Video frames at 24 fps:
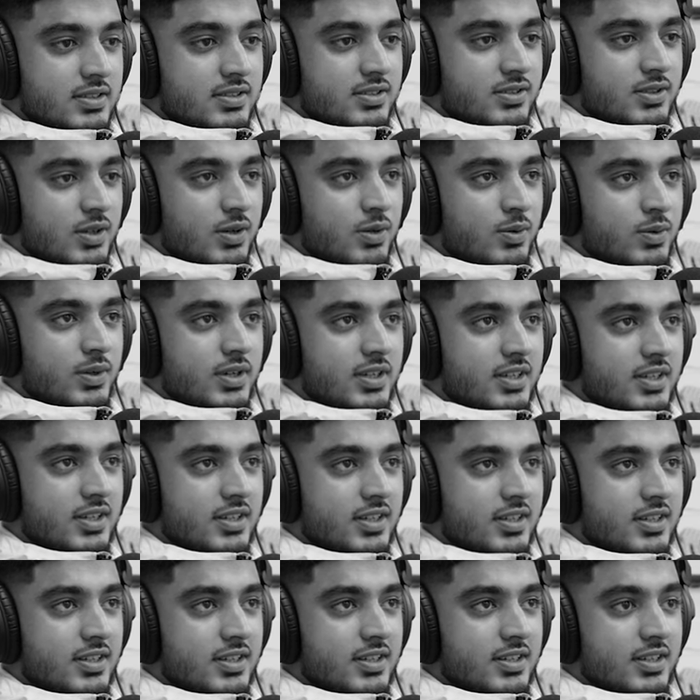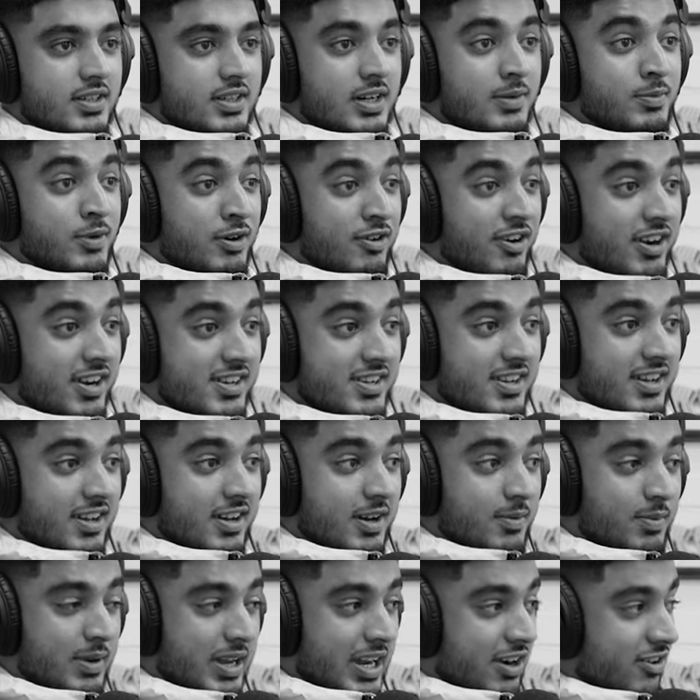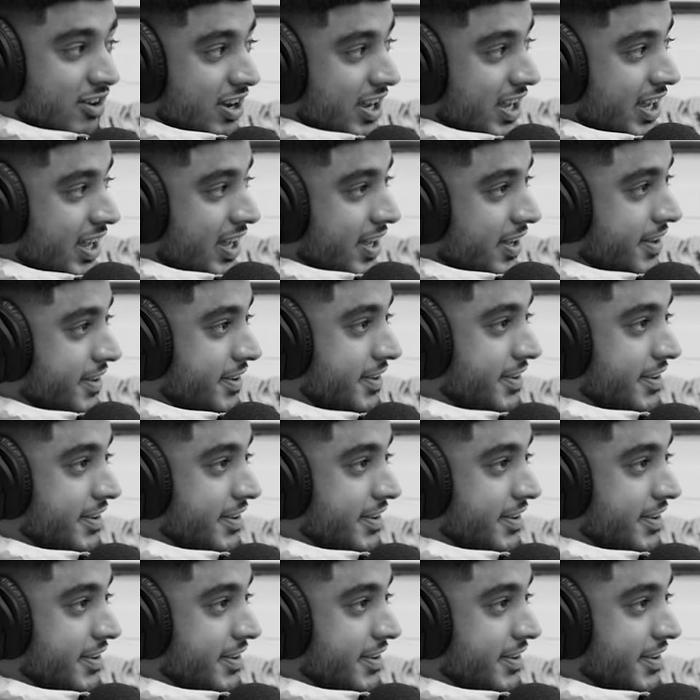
So I'm a cricketer. I play cricket.